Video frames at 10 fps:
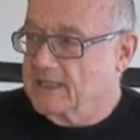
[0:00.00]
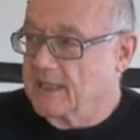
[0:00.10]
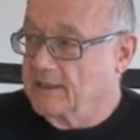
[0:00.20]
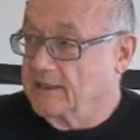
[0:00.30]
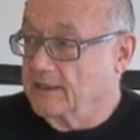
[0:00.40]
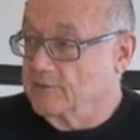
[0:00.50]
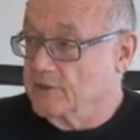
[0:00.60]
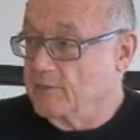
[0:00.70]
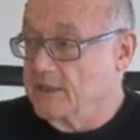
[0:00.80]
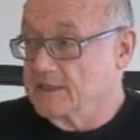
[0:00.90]
had a
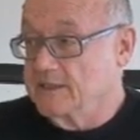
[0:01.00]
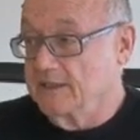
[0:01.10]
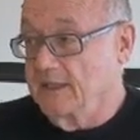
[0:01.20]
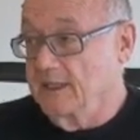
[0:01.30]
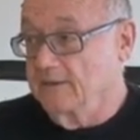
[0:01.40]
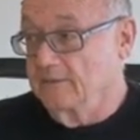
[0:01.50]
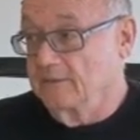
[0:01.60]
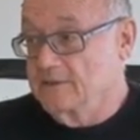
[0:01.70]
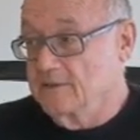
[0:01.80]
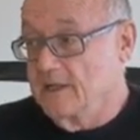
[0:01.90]
response to that.
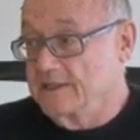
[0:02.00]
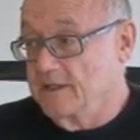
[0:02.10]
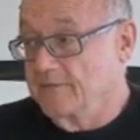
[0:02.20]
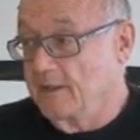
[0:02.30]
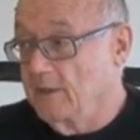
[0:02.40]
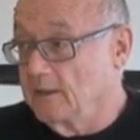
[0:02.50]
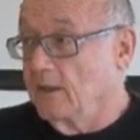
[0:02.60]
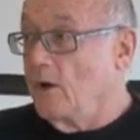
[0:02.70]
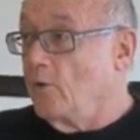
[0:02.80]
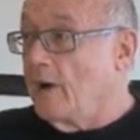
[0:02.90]
It's not as if they went,
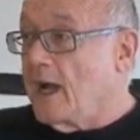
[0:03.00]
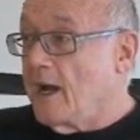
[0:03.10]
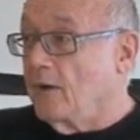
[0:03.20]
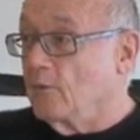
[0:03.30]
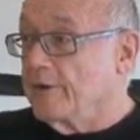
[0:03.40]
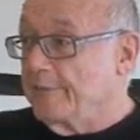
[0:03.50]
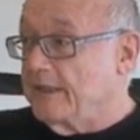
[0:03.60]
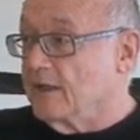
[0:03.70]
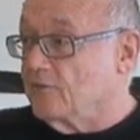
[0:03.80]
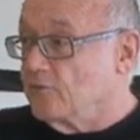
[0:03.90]
oh wow, we're
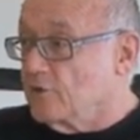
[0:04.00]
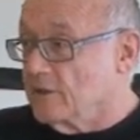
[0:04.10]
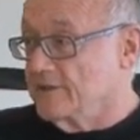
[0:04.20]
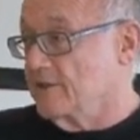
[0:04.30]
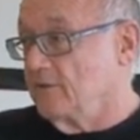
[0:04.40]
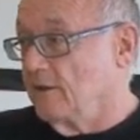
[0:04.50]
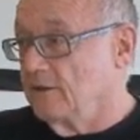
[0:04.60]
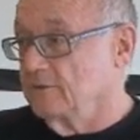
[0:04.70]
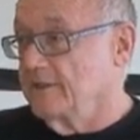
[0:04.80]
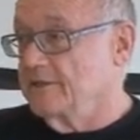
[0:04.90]
being fools. Oh
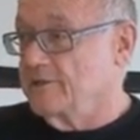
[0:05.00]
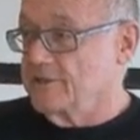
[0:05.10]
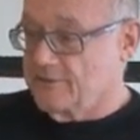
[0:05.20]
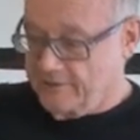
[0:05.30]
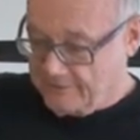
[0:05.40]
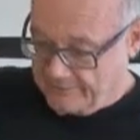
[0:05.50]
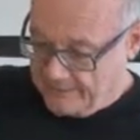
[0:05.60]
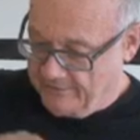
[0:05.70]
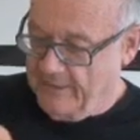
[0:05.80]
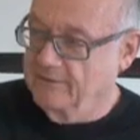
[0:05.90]
no, they just turned it right
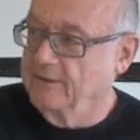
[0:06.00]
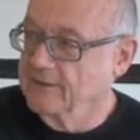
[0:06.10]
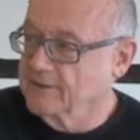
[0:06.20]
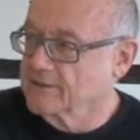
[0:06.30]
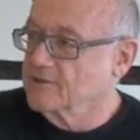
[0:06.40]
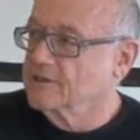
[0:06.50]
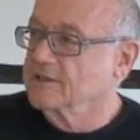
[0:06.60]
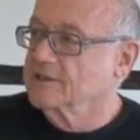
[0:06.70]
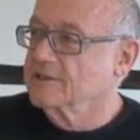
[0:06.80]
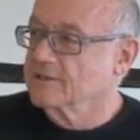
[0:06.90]
around on the
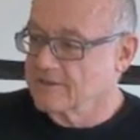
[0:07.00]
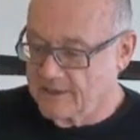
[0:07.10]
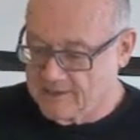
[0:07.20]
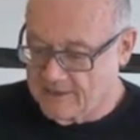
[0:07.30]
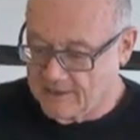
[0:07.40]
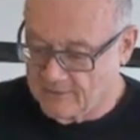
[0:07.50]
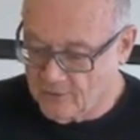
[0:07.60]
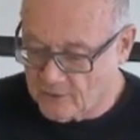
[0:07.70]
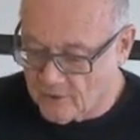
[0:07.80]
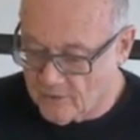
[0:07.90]
socialists. They said,
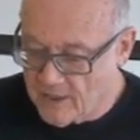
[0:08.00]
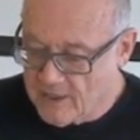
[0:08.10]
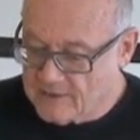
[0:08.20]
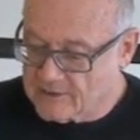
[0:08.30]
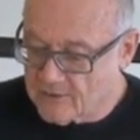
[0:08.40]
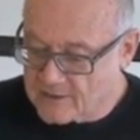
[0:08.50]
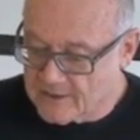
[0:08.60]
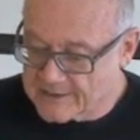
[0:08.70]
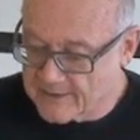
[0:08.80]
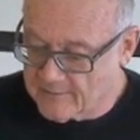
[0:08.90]
no,
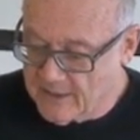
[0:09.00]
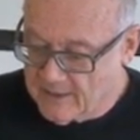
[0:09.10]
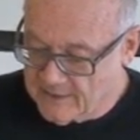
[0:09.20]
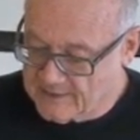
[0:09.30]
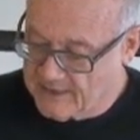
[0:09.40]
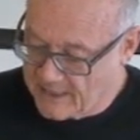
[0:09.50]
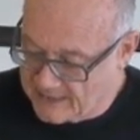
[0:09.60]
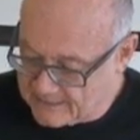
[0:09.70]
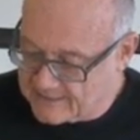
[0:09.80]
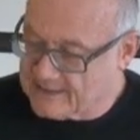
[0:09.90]
socialism is the
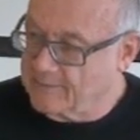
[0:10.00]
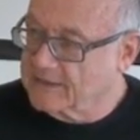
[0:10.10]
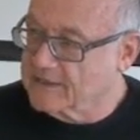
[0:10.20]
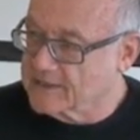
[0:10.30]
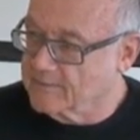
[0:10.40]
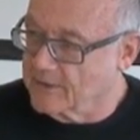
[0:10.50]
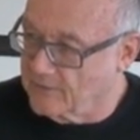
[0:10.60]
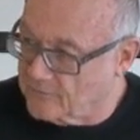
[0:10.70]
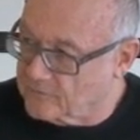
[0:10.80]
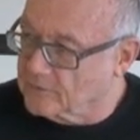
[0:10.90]
anti-Semitism
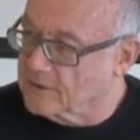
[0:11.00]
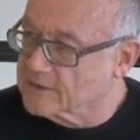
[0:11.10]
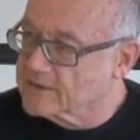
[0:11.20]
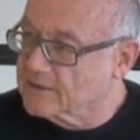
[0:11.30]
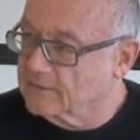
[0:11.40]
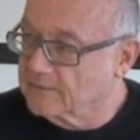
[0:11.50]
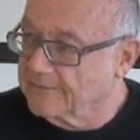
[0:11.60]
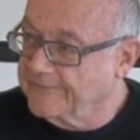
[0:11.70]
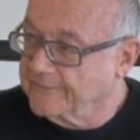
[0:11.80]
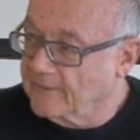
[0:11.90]
of fools.
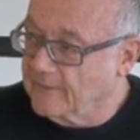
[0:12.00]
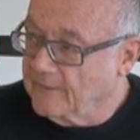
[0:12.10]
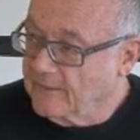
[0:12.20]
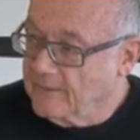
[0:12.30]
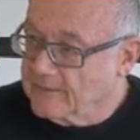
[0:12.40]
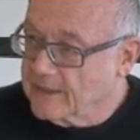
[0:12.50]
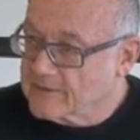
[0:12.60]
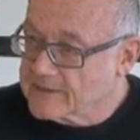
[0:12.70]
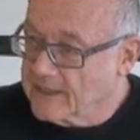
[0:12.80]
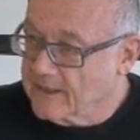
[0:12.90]
They were
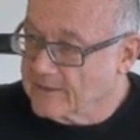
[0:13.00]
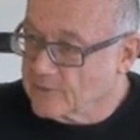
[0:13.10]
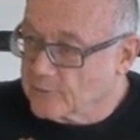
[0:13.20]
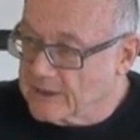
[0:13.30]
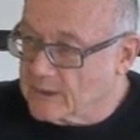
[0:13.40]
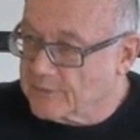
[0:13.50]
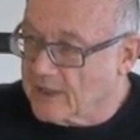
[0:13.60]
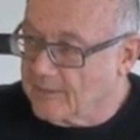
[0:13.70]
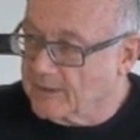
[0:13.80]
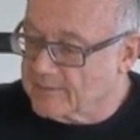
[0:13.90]
saying the real
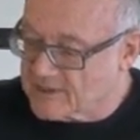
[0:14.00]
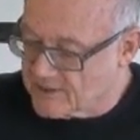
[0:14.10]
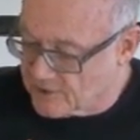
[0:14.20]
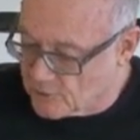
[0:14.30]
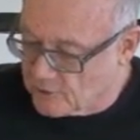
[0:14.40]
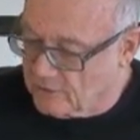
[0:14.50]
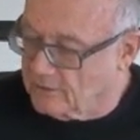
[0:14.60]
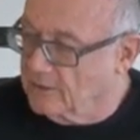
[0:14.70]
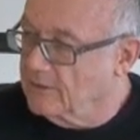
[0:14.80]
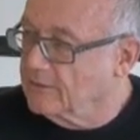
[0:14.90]
problem is the Jew.